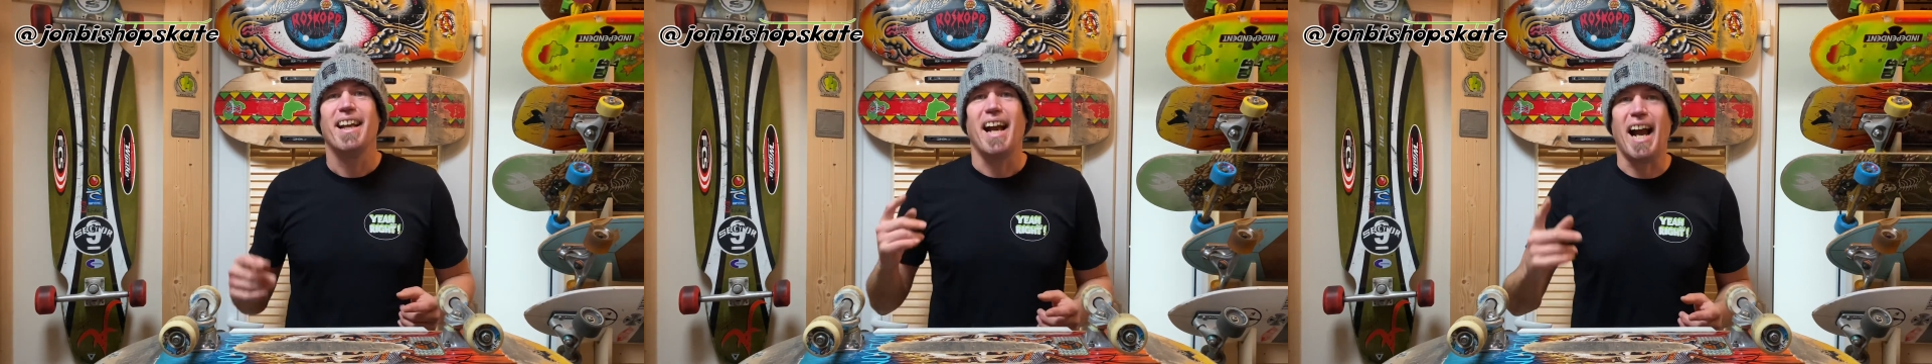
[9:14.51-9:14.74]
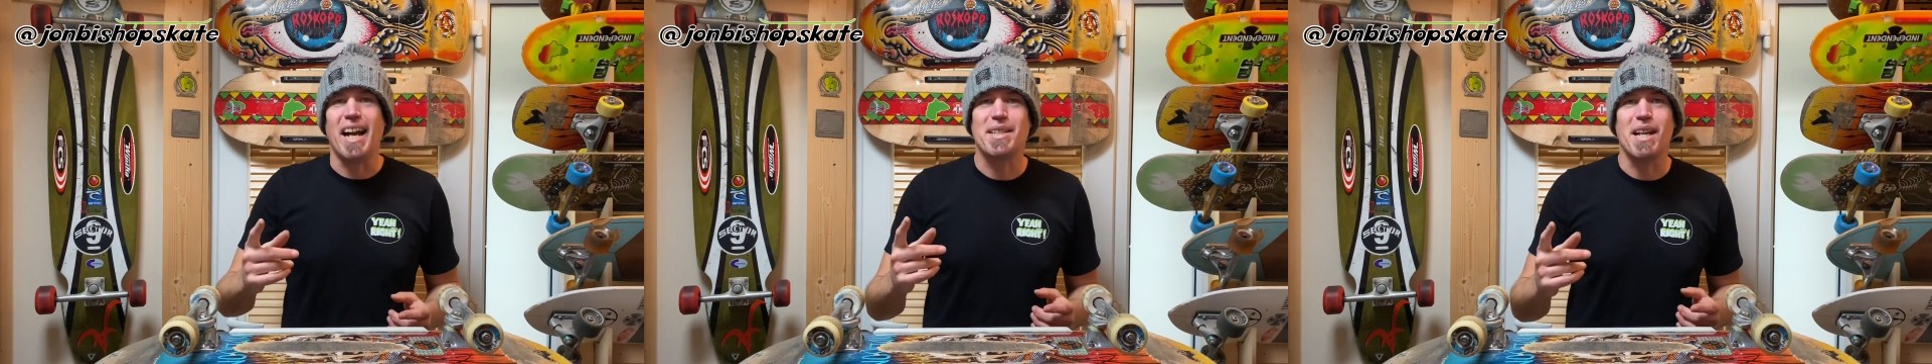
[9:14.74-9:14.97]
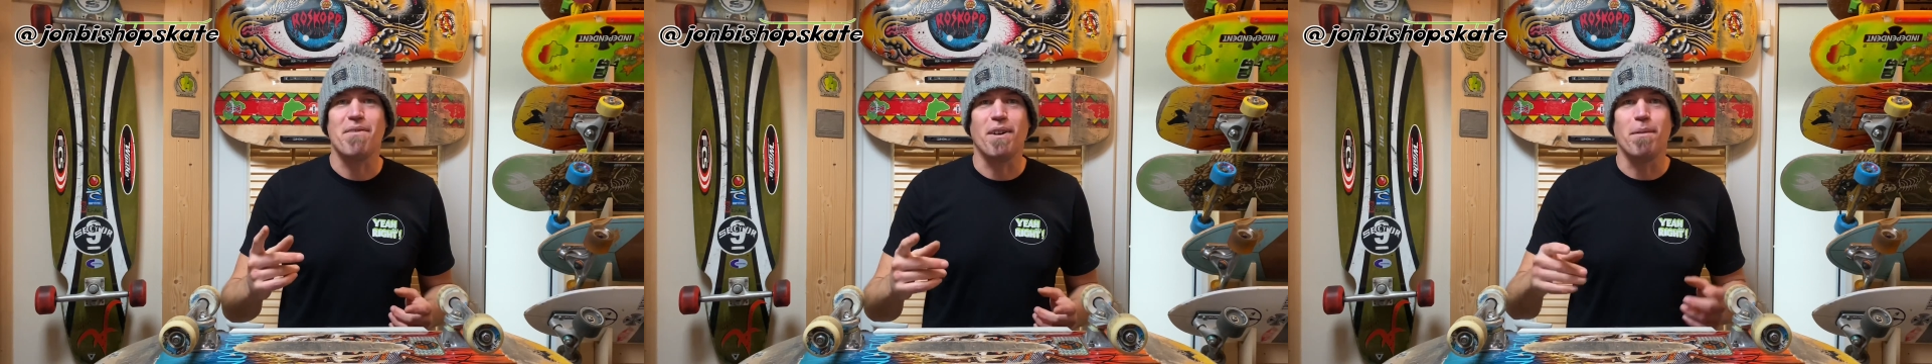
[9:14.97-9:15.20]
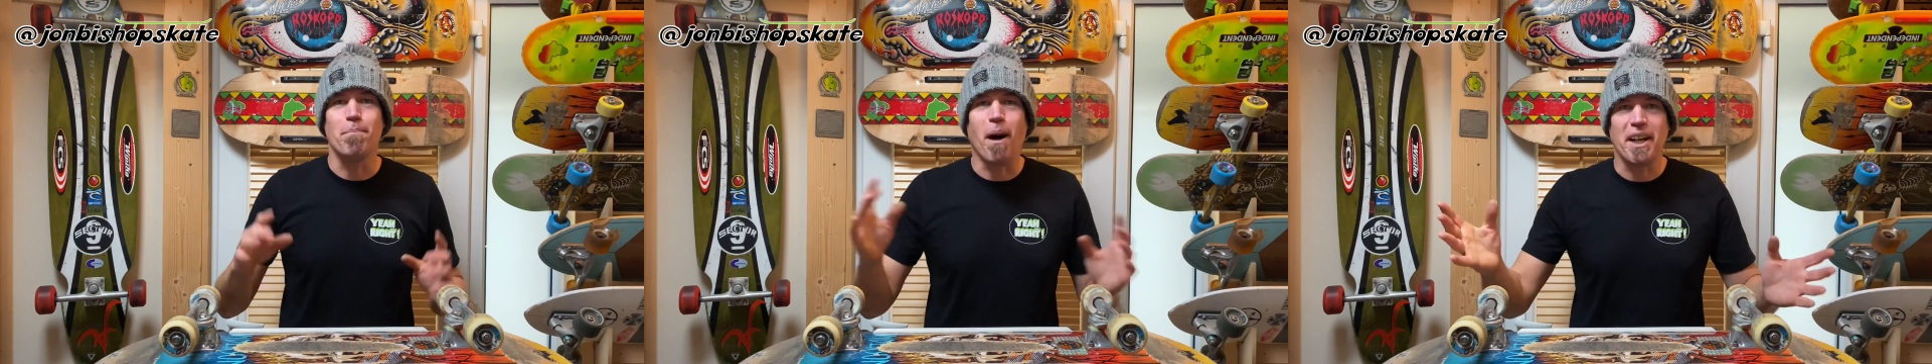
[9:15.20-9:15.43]
As
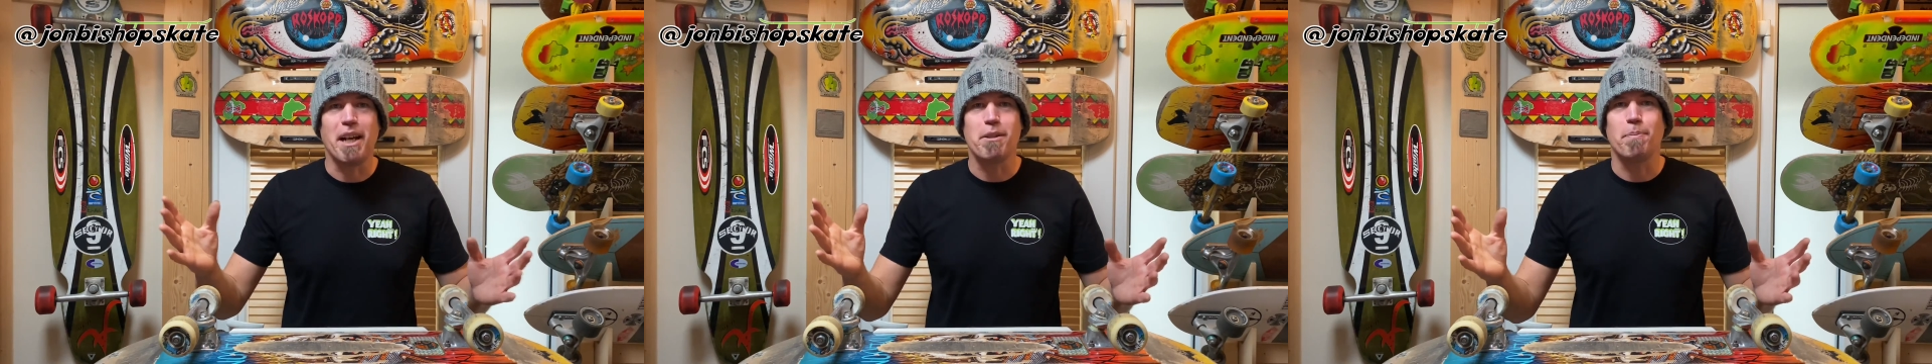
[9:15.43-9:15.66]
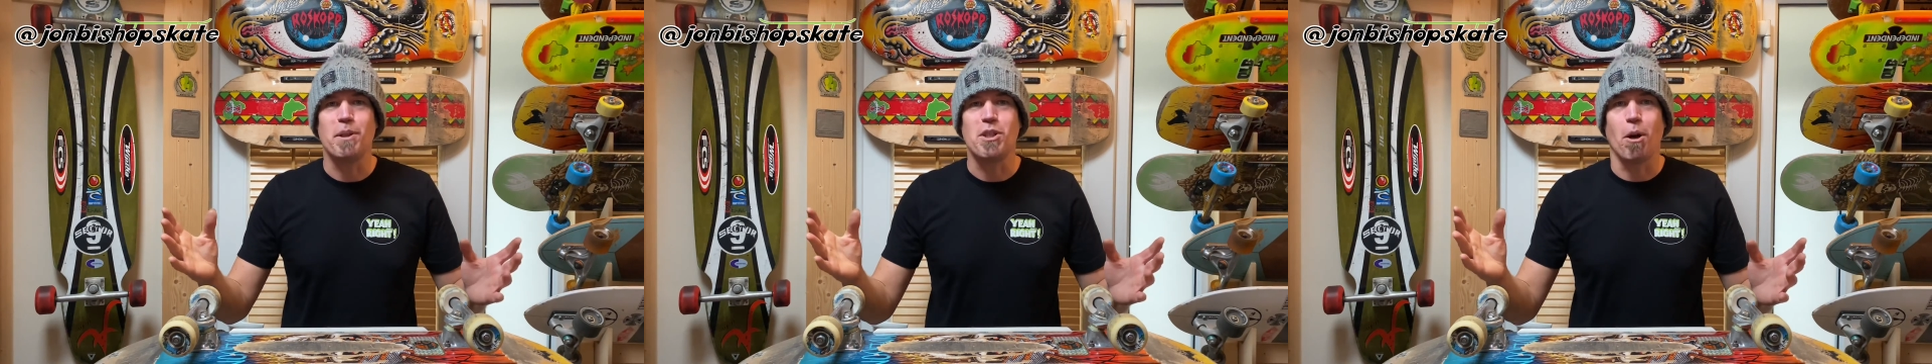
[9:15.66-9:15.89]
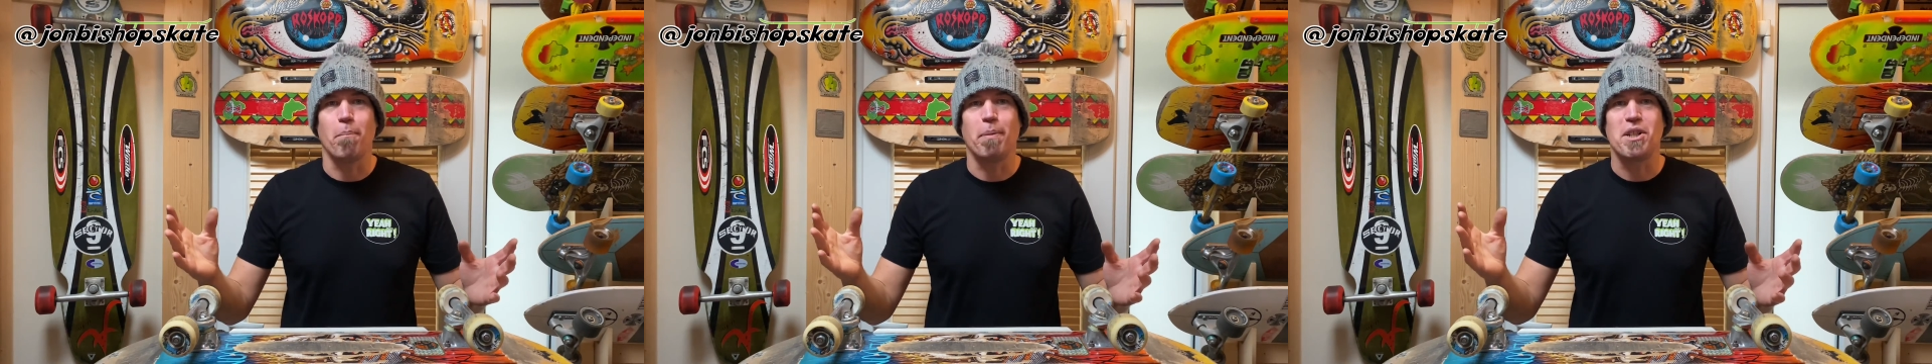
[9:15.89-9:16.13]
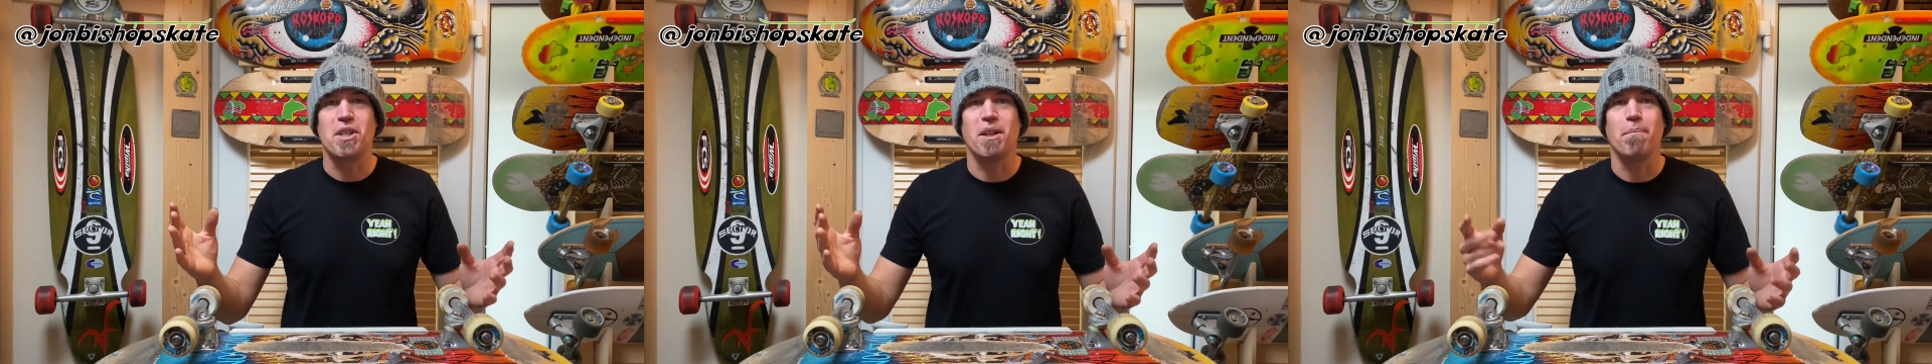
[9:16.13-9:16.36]
ever, my name's been John
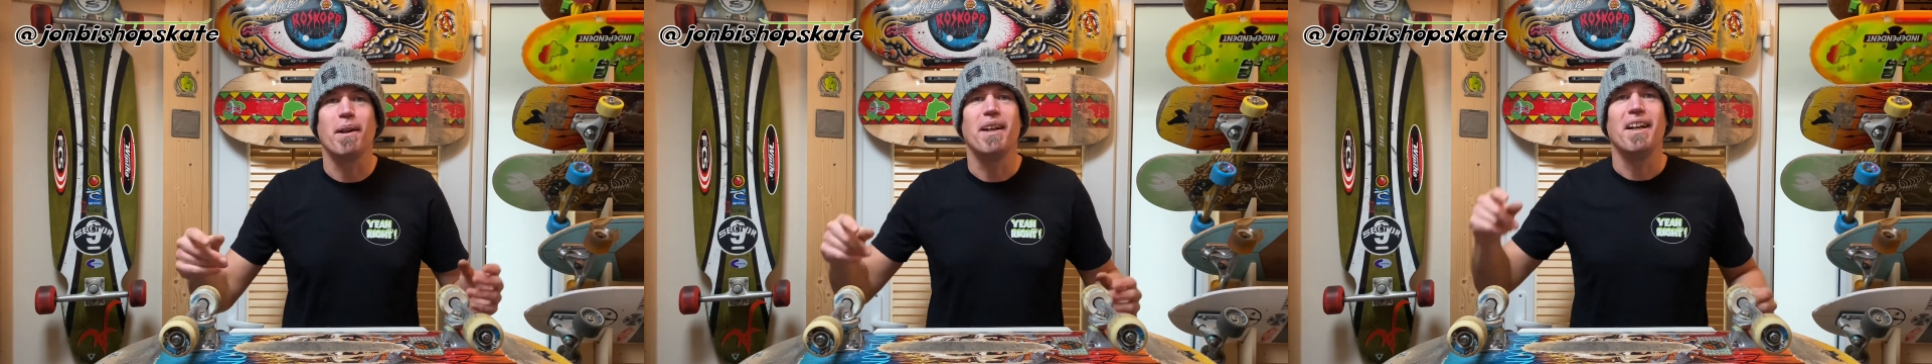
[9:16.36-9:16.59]
Bishop,